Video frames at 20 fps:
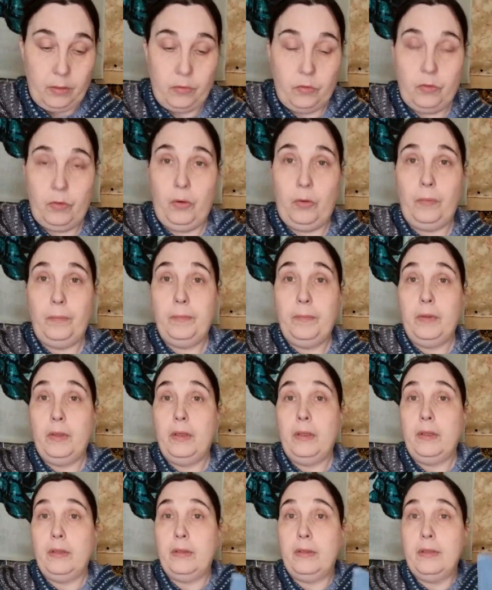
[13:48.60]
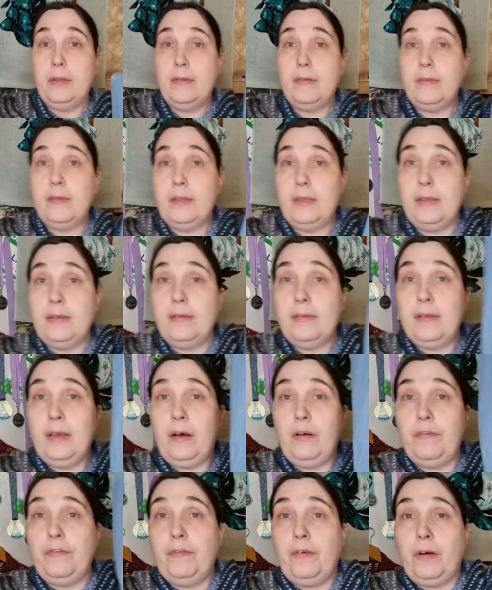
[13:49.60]
So this is
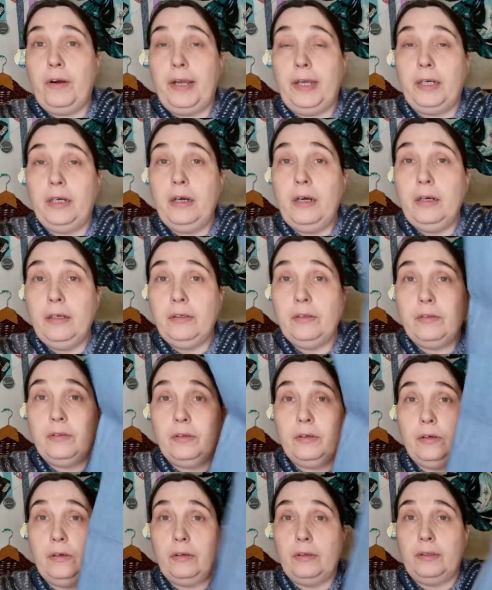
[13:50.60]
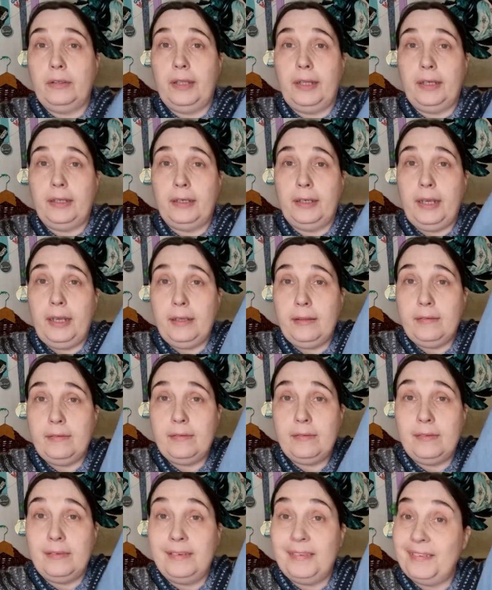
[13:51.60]
how far I got on 10
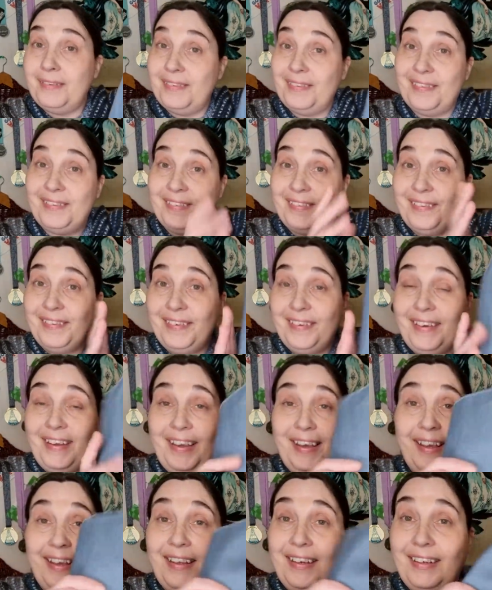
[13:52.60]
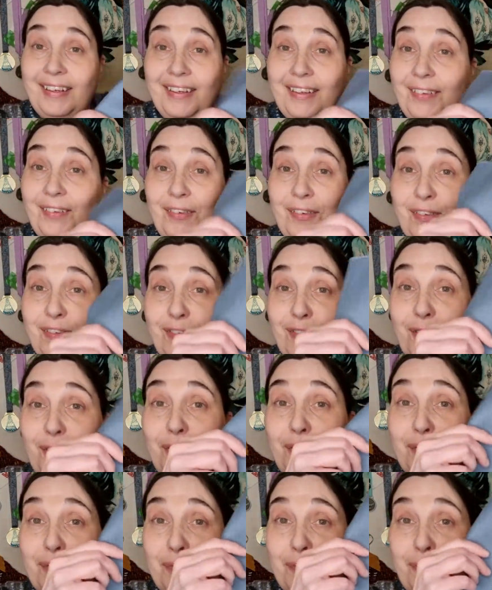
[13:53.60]
days. And it looks
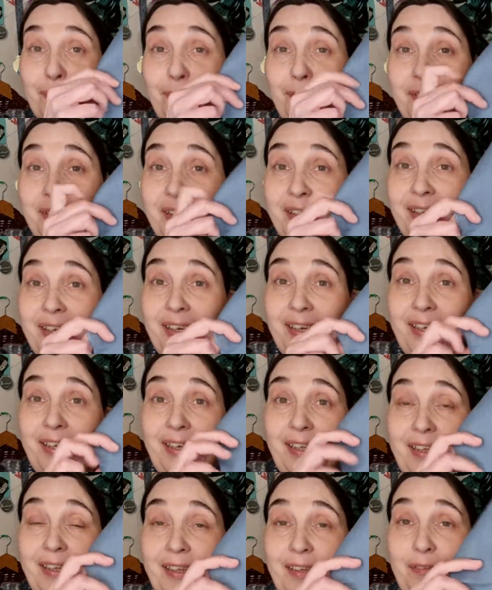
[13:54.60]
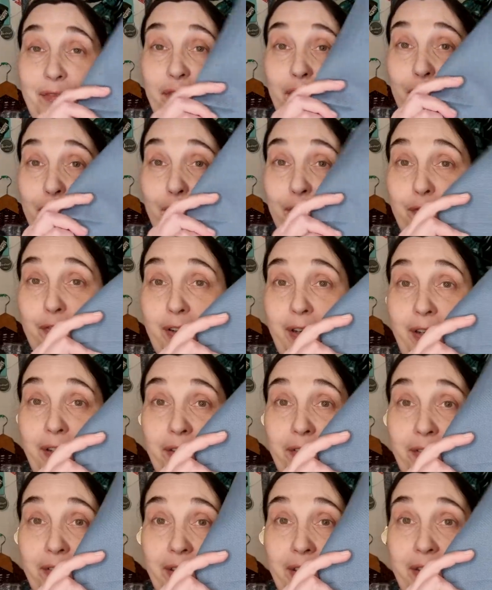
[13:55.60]
so cool in the
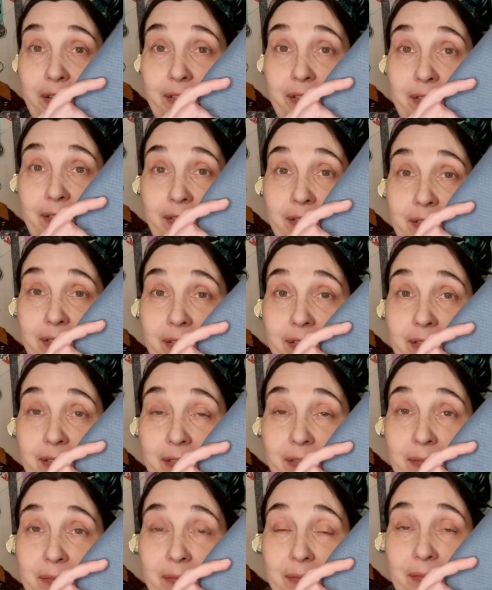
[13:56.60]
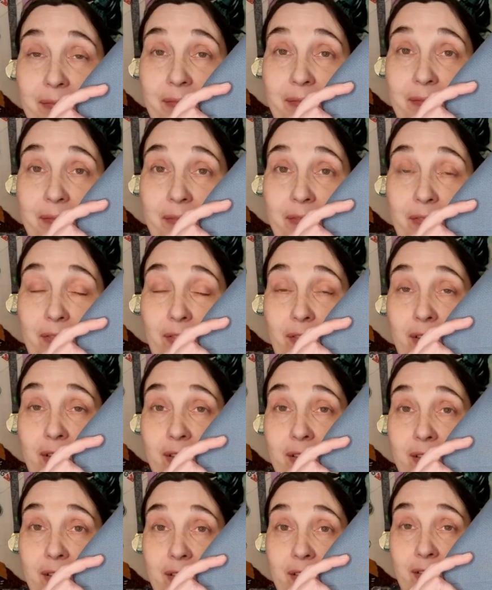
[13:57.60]
viewfinder here. So
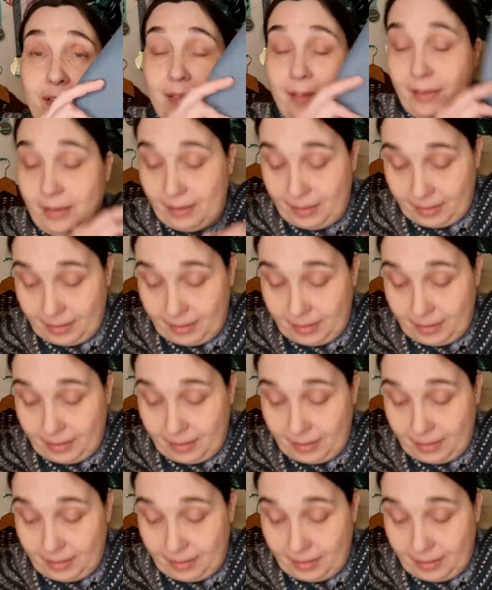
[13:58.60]
this is,